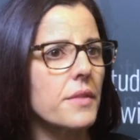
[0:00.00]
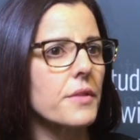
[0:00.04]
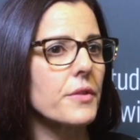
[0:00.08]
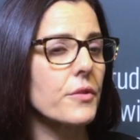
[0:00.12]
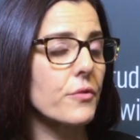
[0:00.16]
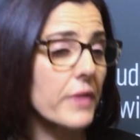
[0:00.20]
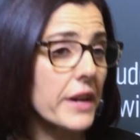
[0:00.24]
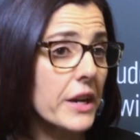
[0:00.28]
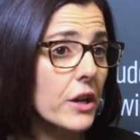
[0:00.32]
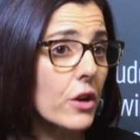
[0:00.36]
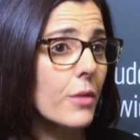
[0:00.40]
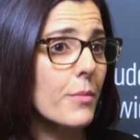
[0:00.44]

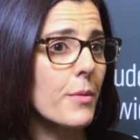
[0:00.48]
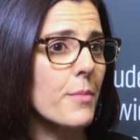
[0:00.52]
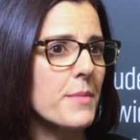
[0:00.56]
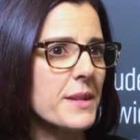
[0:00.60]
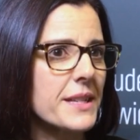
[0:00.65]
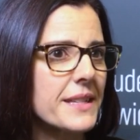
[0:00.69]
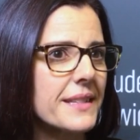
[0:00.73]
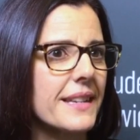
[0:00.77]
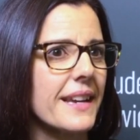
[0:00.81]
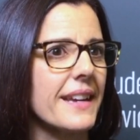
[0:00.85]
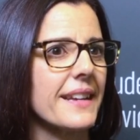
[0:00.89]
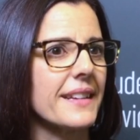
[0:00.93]
Three common
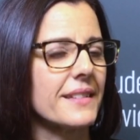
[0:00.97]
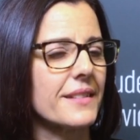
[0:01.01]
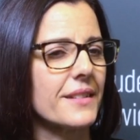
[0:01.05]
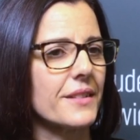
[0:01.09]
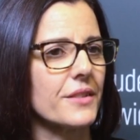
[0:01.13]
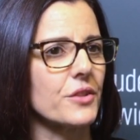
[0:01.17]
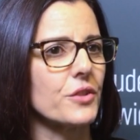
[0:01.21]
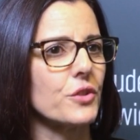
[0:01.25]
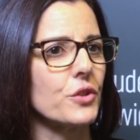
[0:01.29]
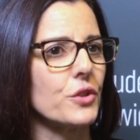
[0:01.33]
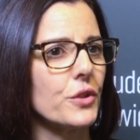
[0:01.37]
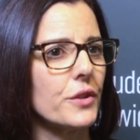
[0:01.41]
mistakes that
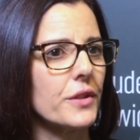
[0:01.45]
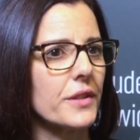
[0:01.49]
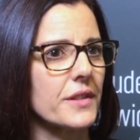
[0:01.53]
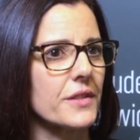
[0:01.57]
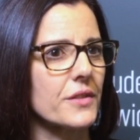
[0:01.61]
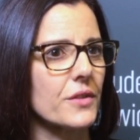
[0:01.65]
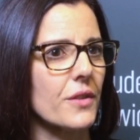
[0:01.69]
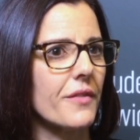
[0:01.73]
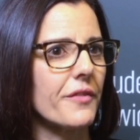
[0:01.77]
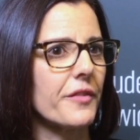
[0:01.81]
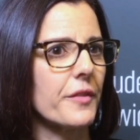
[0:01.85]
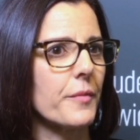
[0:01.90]

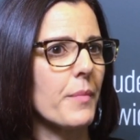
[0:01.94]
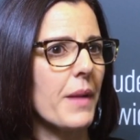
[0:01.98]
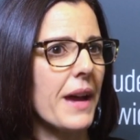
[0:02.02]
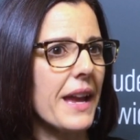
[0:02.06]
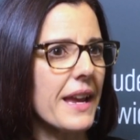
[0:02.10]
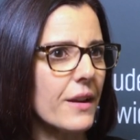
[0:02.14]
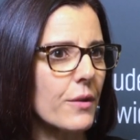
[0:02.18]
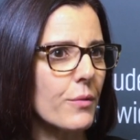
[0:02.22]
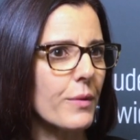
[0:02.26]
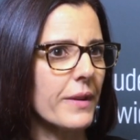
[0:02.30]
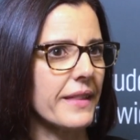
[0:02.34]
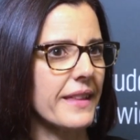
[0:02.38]
students often
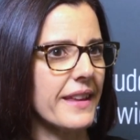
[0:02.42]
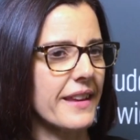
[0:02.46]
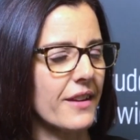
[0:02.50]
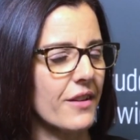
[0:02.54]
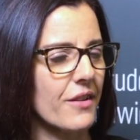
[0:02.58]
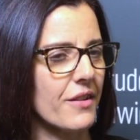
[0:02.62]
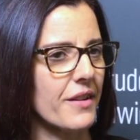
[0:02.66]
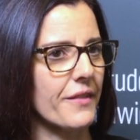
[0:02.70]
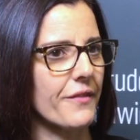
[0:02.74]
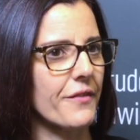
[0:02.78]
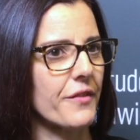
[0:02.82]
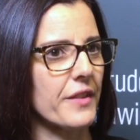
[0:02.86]
make when they're
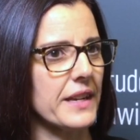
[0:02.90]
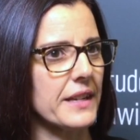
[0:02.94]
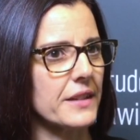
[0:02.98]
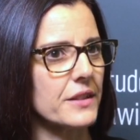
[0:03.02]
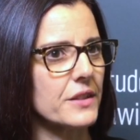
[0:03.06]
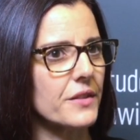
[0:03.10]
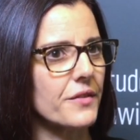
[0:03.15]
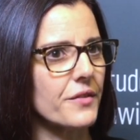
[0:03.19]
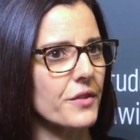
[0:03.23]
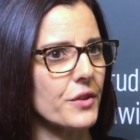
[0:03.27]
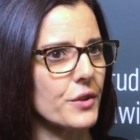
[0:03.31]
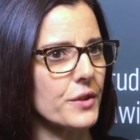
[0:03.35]
going for
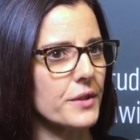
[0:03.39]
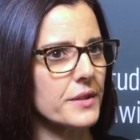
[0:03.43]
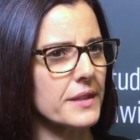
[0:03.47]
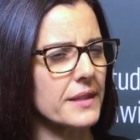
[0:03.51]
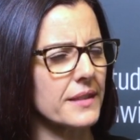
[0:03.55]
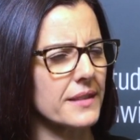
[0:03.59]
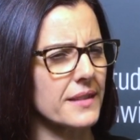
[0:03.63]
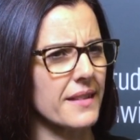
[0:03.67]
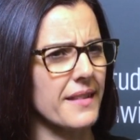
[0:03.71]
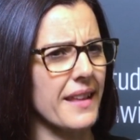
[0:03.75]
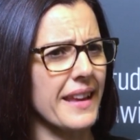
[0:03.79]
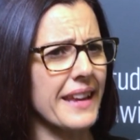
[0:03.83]
interviews is
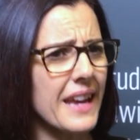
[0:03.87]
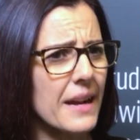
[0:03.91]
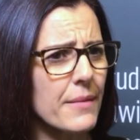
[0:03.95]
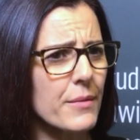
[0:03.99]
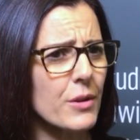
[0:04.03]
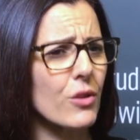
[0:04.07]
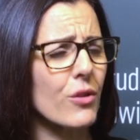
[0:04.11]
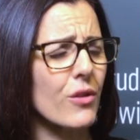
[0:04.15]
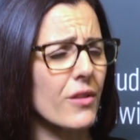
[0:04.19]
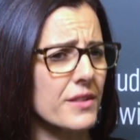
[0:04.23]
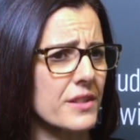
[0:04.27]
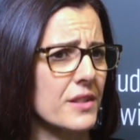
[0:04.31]
that they come
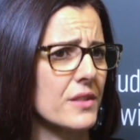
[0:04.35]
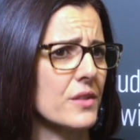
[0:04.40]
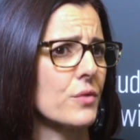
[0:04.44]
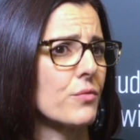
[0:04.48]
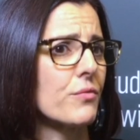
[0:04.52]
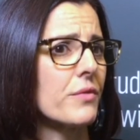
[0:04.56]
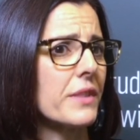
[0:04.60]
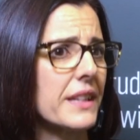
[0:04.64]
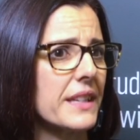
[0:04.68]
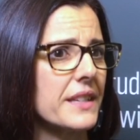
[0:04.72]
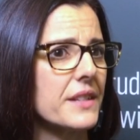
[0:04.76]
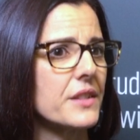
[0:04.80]
across as
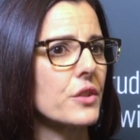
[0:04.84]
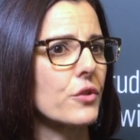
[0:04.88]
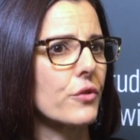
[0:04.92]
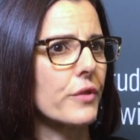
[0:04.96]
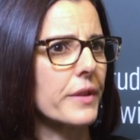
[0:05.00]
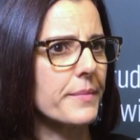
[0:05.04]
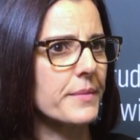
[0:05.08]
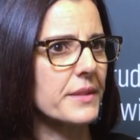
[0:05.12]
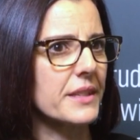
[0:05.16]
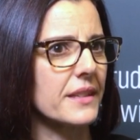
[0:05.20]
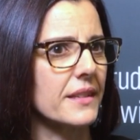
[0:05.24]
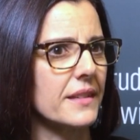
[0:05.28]
really
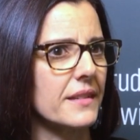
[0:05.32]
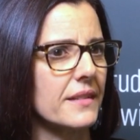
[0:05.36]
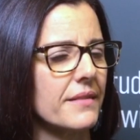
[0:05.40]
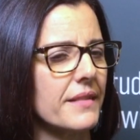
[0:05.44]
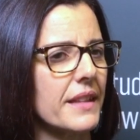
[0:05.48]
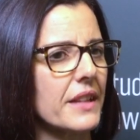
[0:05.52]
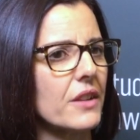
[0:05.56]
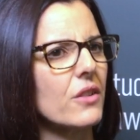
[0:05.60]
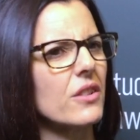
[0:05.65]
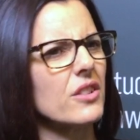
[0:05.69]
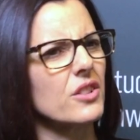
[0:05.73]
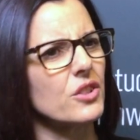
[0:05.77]
scripted.
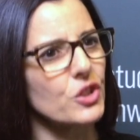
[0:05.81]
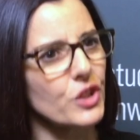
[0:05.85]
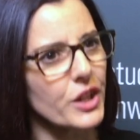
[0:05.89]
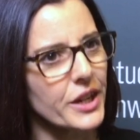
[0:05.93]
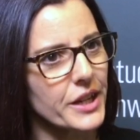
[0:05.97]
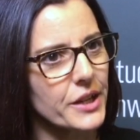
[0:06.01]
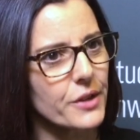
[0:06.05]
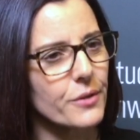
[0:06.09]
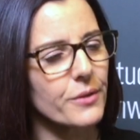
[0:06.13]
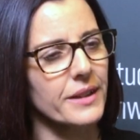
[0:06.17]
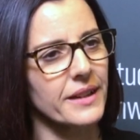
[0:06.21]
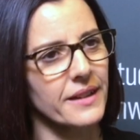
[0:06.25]
They're not
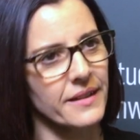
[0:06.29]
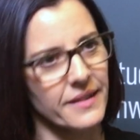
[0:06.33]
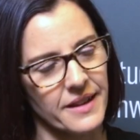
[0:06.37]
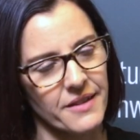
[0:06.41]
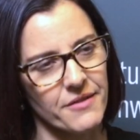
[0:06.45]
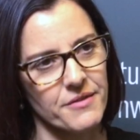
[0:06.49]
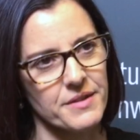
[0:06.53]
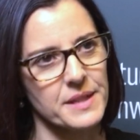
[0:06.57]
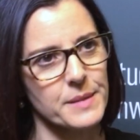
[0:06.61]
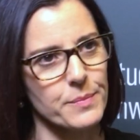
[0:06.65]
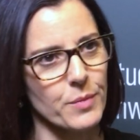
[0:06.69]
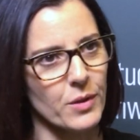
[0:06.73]
genuine in their
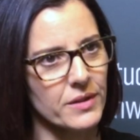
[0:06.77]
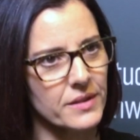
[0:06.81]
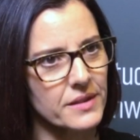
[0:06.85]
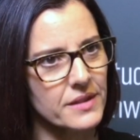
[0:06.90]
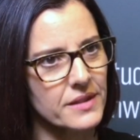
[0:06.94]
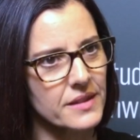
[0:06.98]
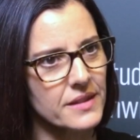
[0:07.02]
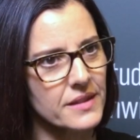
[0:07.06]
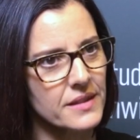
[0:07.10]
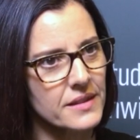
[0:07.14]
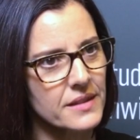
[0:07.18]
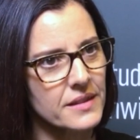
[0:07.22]

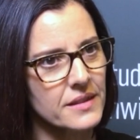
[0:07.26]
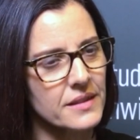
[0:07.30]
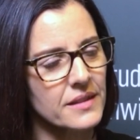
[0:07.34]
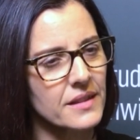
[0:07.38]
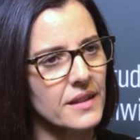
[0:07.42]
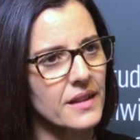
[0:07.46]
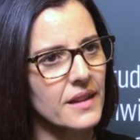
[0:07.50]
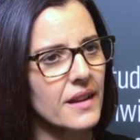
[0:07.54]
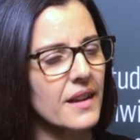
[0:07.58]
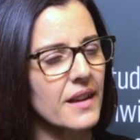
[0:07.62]
responses.